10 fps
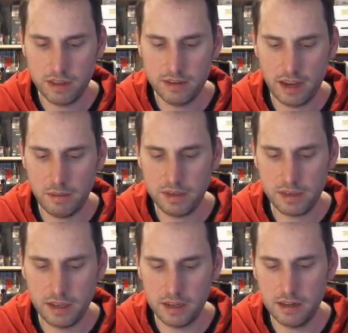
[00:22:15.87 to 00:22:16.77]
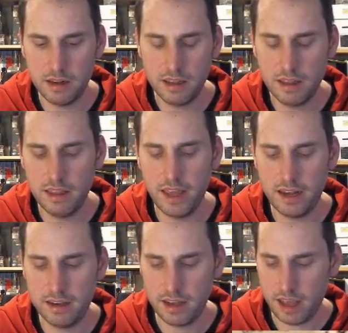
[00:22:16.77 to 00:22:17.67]
the same skill
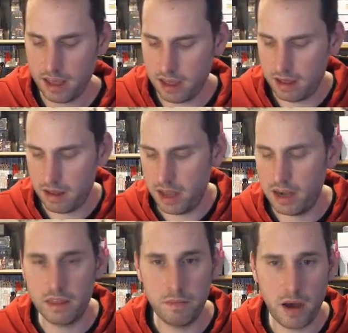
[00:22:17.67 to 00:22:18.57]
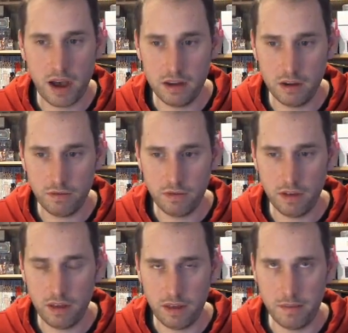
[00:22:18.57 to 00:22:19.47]
that another party of
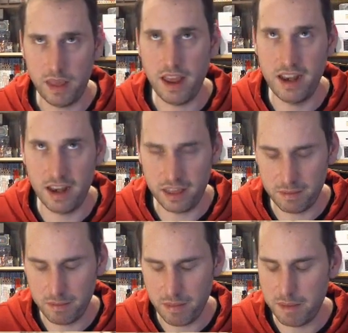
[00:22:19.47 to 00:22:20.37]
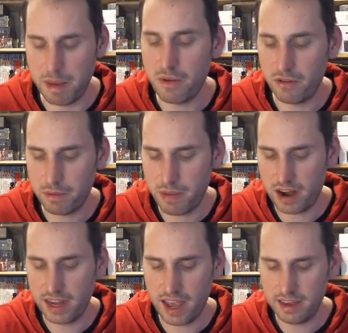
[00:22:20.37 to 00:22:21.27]
another member of your
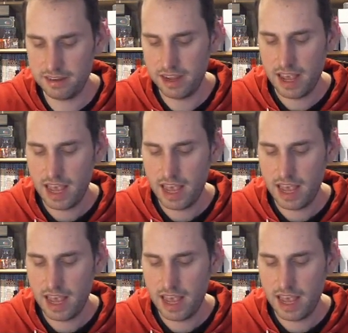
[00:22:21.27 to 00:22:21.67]
party has,